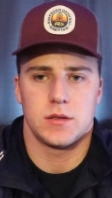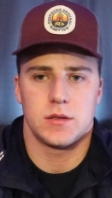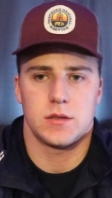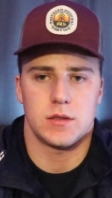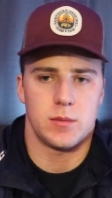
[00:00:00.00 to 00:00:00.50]

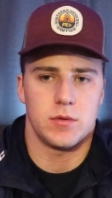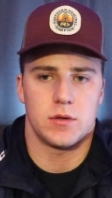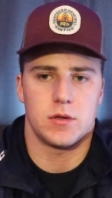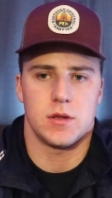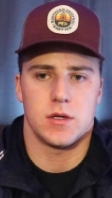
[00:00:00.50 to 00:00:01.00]

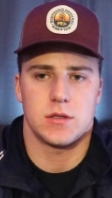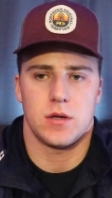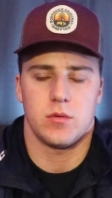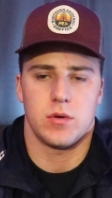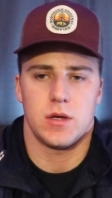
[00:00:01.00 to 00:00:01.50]
similar to this
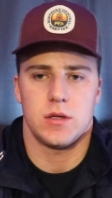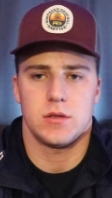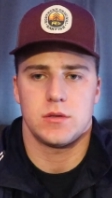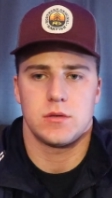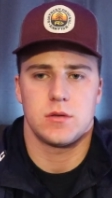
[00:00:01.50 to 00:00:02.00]

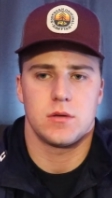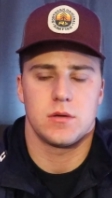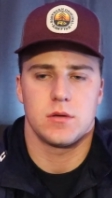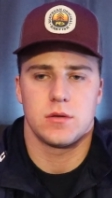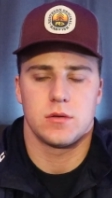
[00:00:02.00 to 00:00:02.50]
anyways,
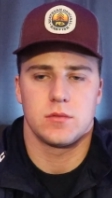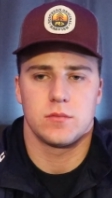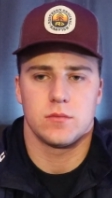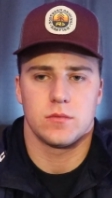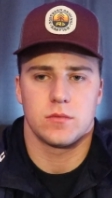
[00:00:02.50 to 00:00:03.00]

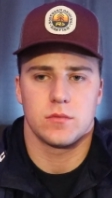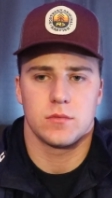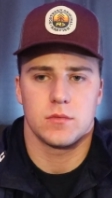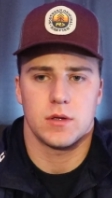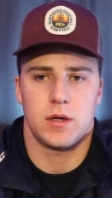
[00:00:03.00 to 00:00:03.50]

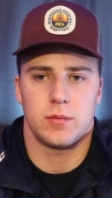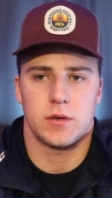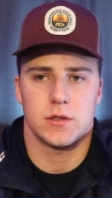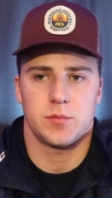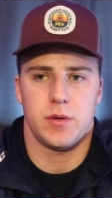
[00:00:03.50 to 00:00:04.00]
and I'm
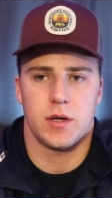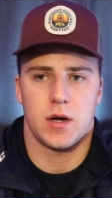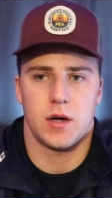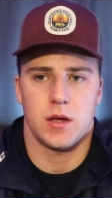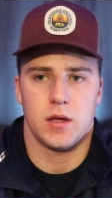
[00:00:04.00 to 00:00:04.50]
going to speak
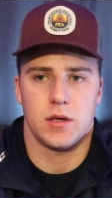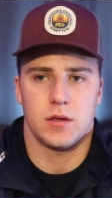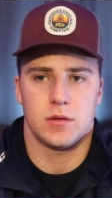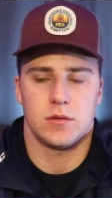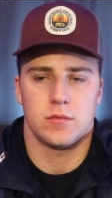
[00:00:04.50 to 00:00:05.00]
on it again